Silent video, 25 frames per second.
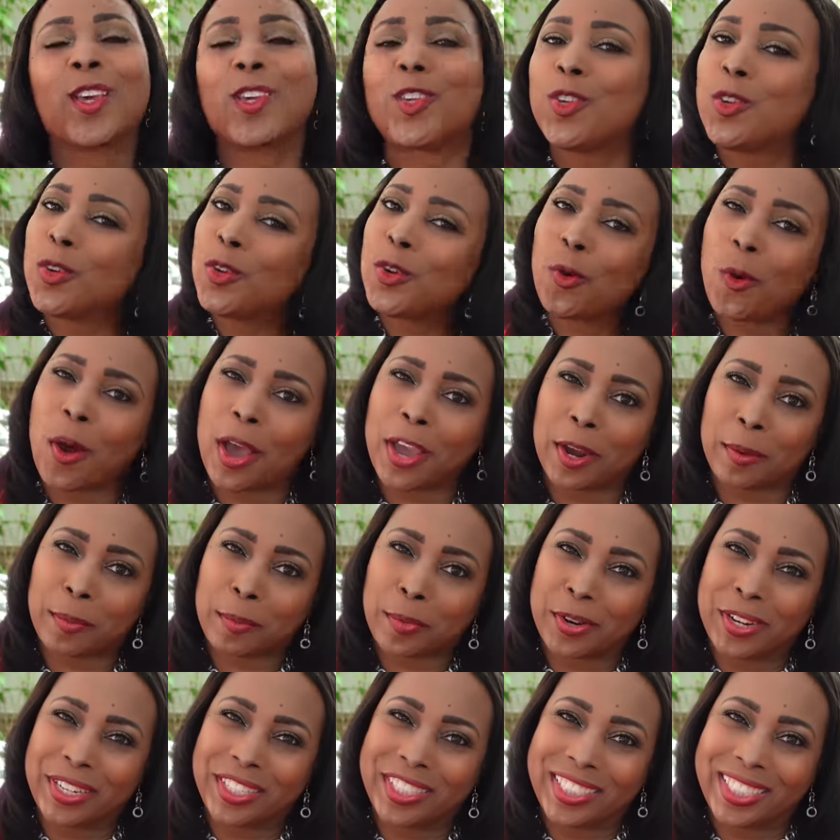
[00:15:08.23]
You know I
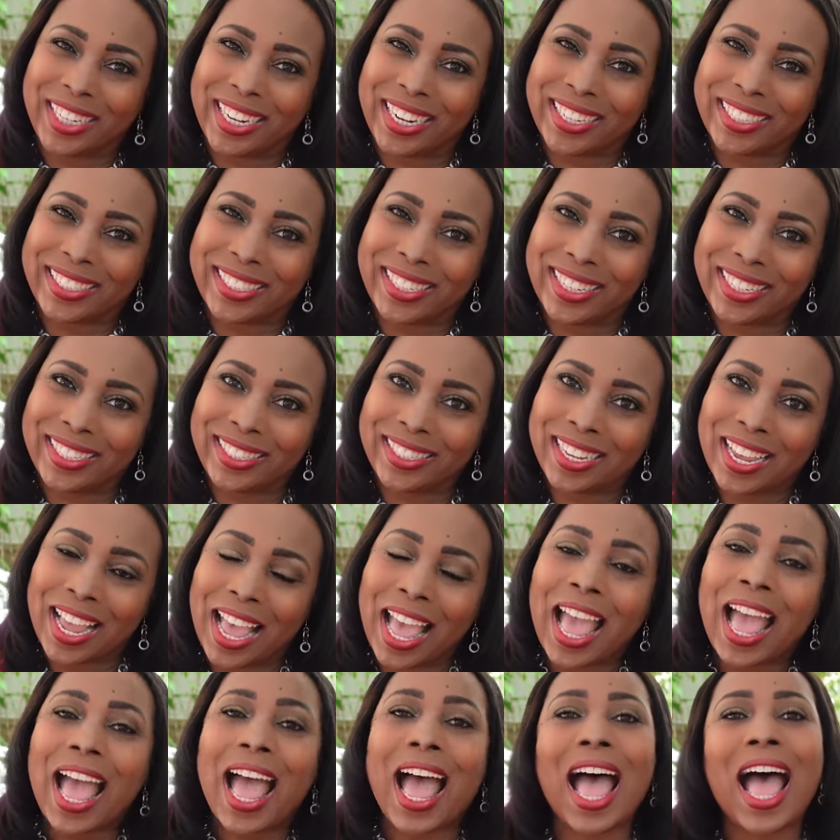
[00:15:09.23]
appreciate it.
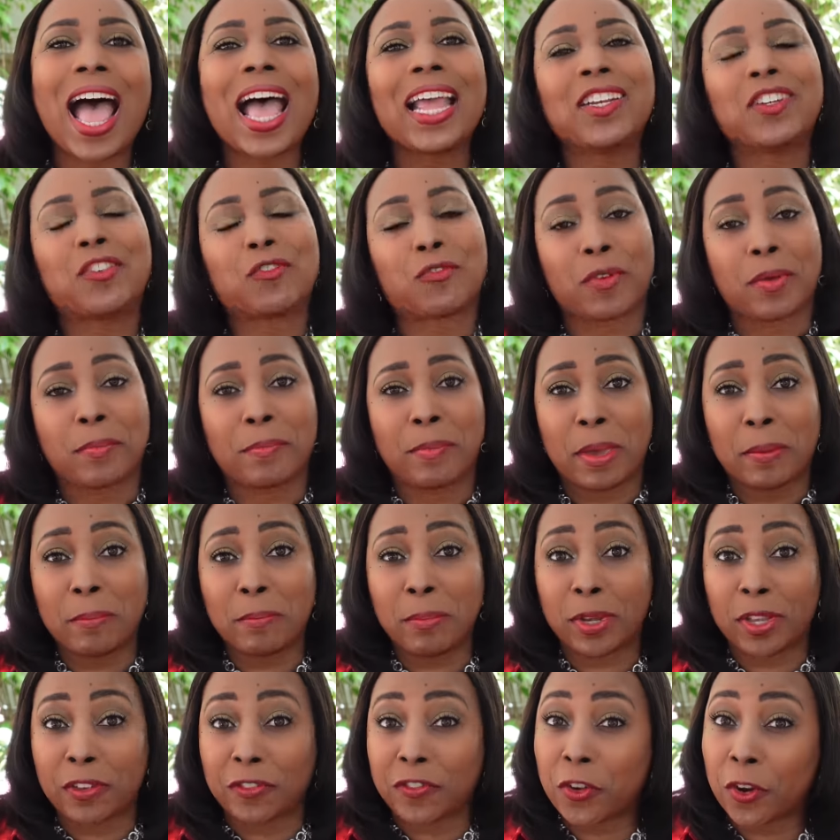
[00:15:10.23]
And
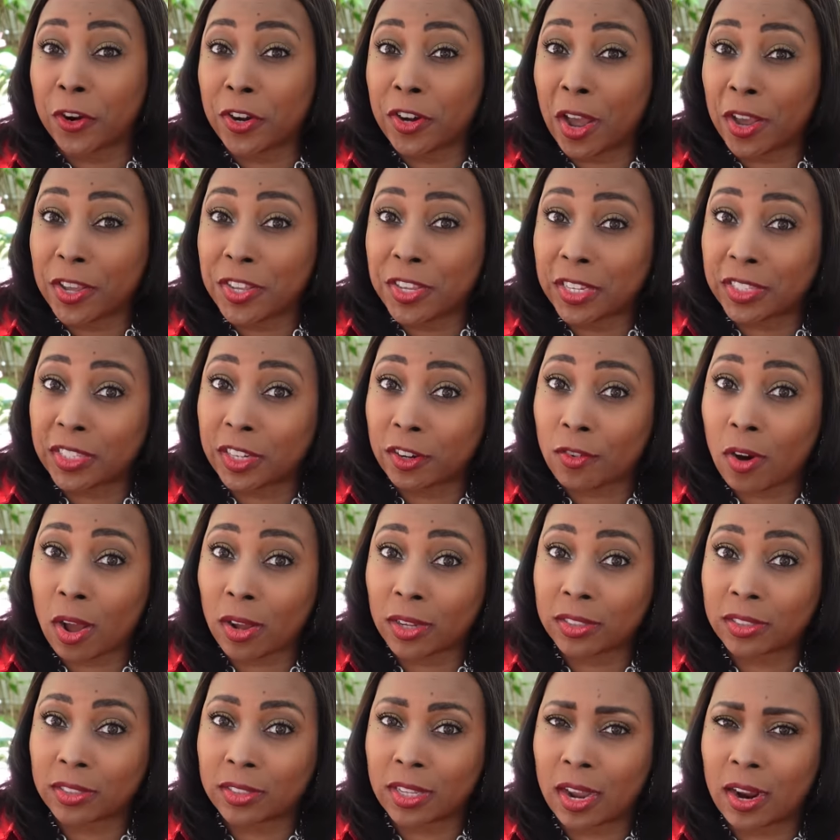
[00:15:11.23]
remember, if you're not yet a
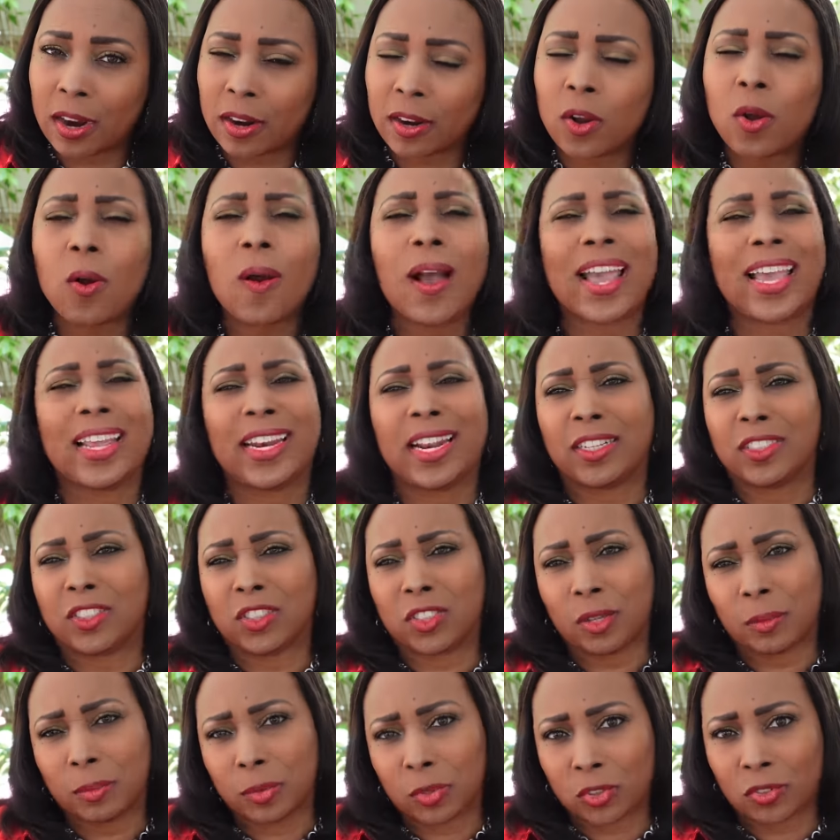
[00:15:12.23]
rock star, go ahead and
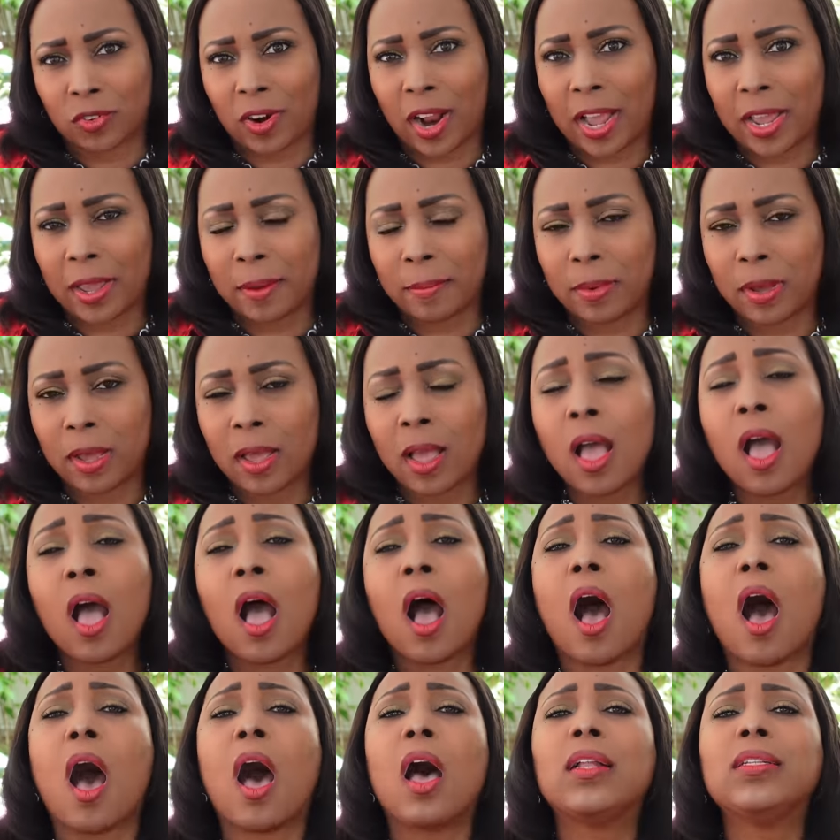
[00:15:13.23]
subscribe.
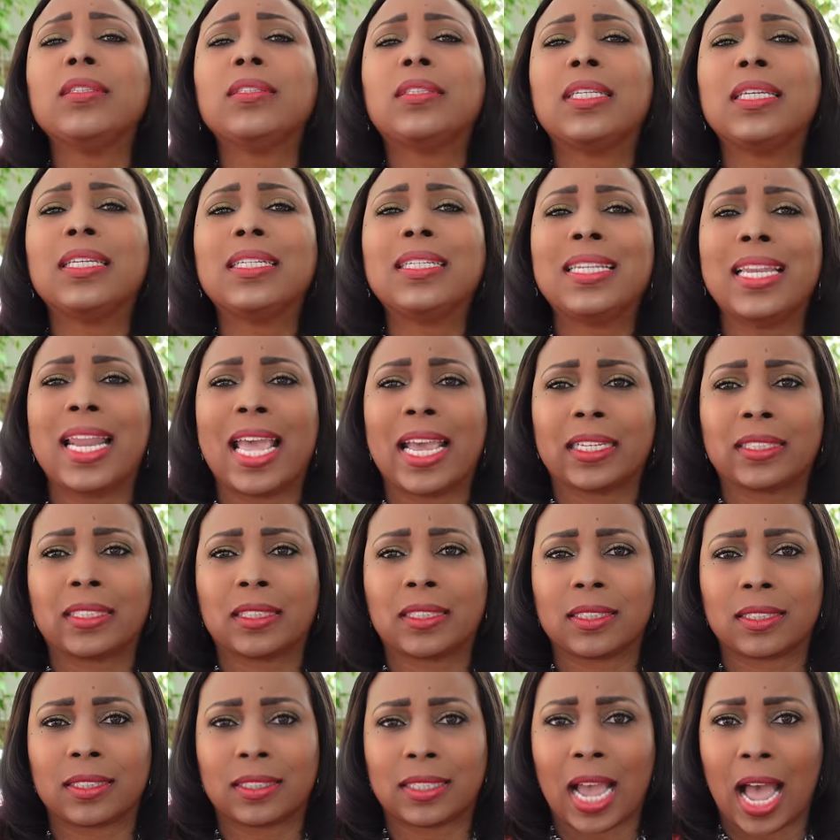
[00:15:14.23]
Until
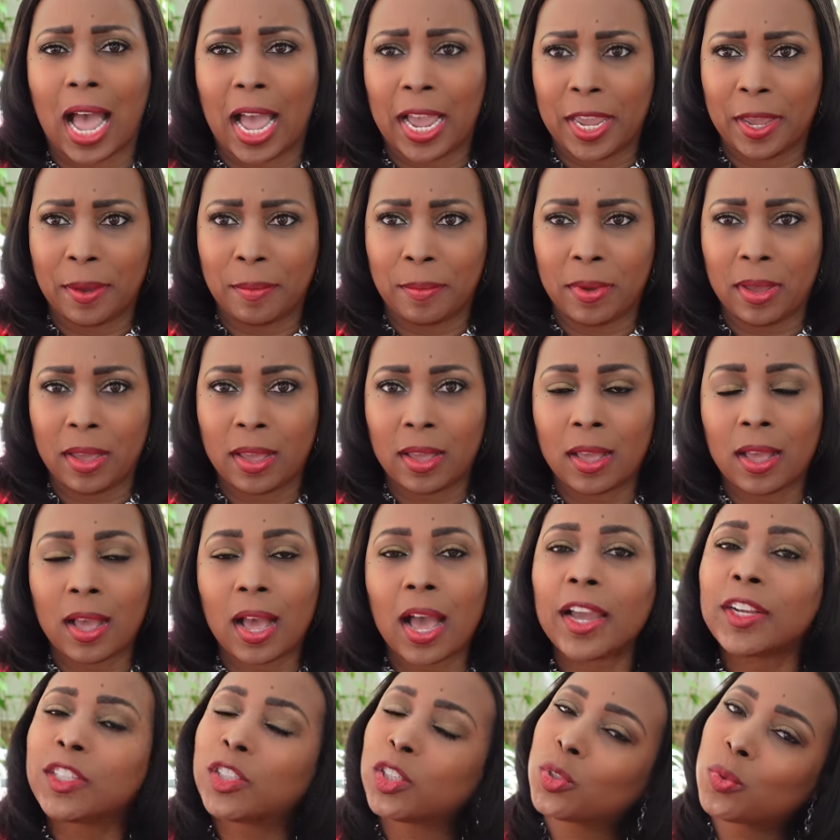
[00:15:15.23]
next time,
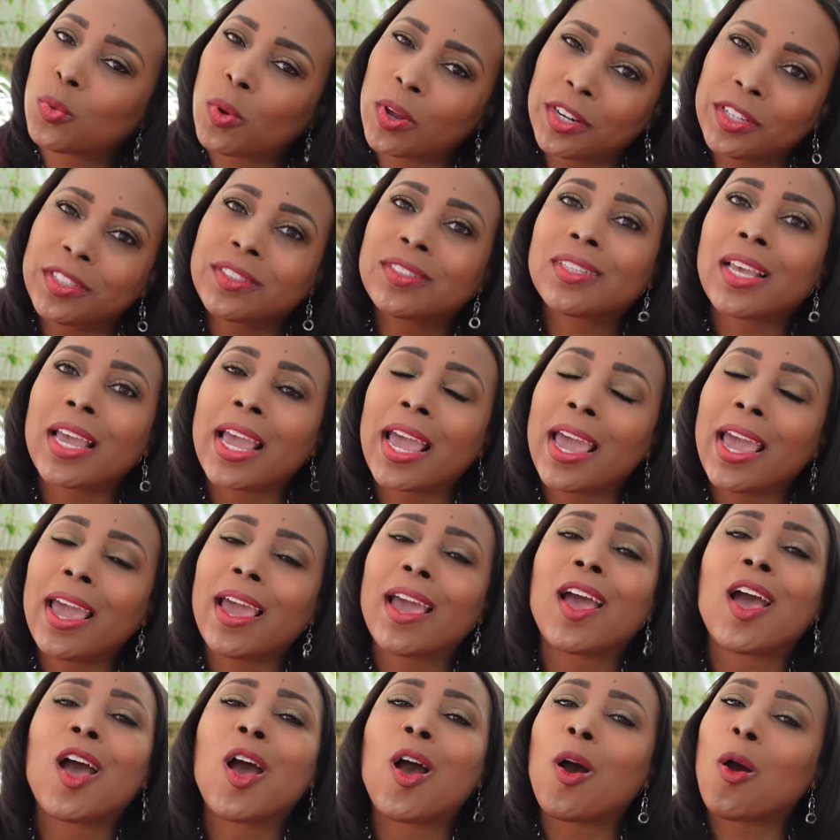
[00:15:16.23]
I just want to say,
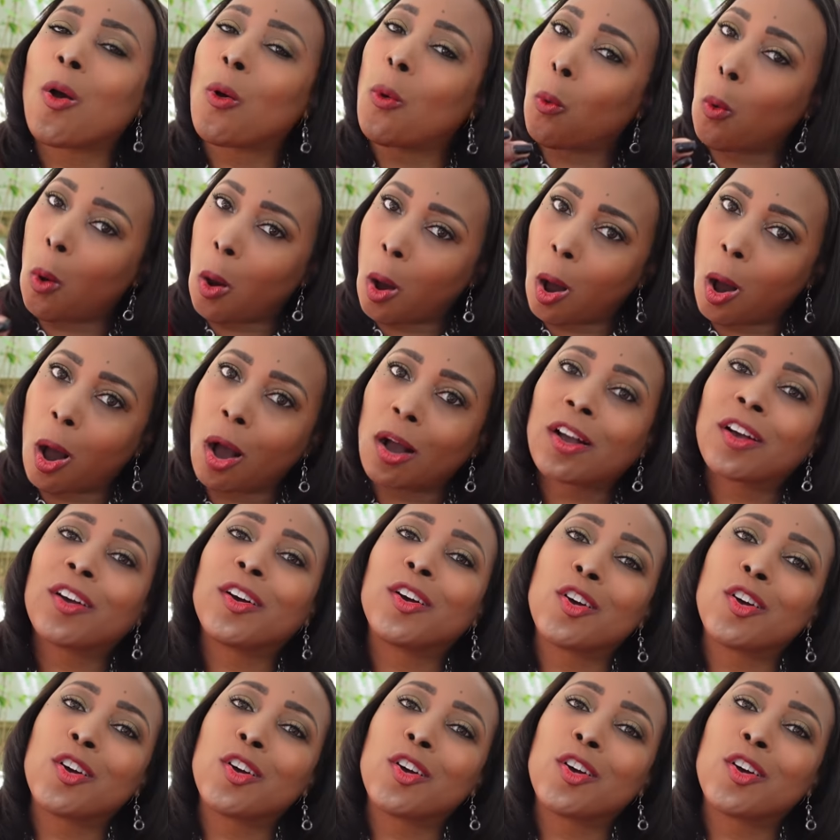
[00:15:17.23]
walk